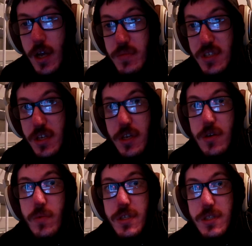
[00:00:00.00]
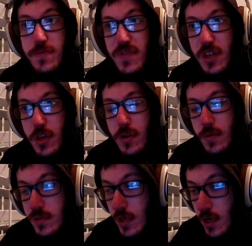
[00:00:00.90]
I'm sitting here watching some
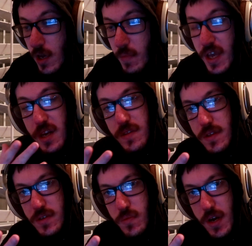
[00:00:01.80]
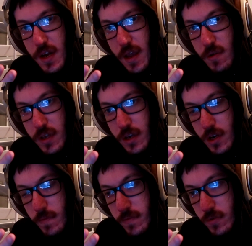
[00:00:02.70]
videos. I'm gonna edit this right now and get it
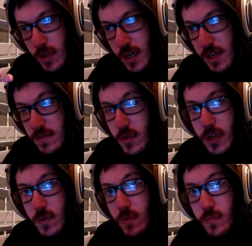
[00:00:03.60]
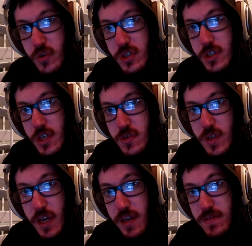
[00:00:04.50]
up for you guys. So I do appreciate you
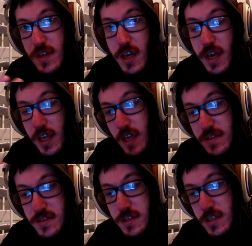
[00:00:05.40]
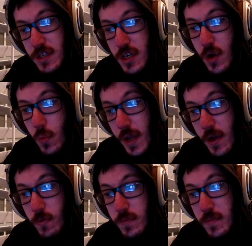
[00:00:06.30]
guys again sticking
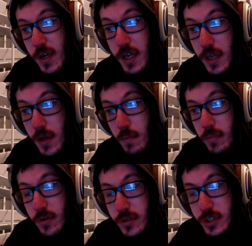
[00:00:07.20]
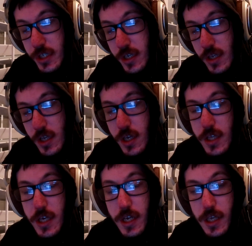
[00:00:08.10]
around with my bullshit.
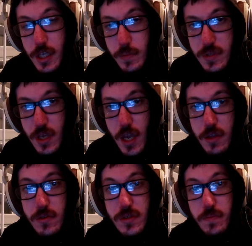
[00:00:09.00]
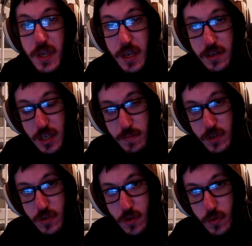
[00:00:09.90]
Like I keep saying, there's a
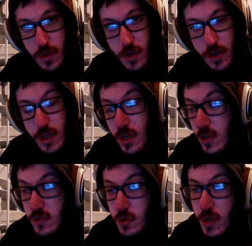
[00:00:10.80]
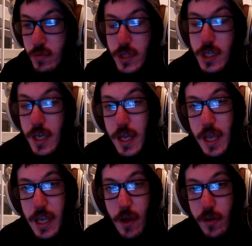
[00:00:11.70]
pandemic going on, so I really can't
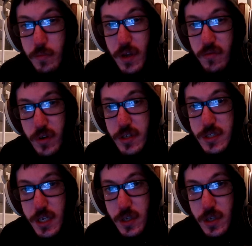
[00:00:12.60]
hang out with my friends